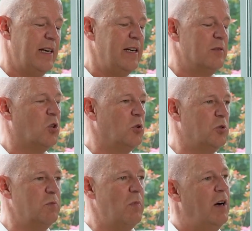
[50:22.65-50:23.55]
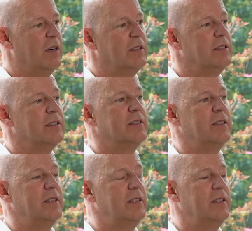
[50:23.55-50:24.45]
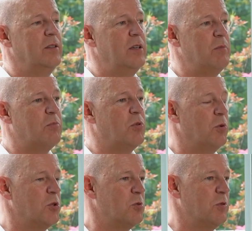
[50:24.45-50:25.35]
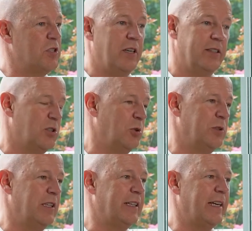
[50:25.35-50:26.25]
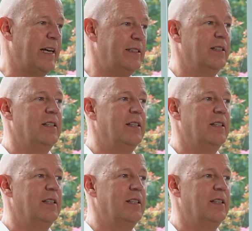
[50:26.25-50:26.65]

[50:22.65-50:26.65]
and go-to-market approach, which I totally get,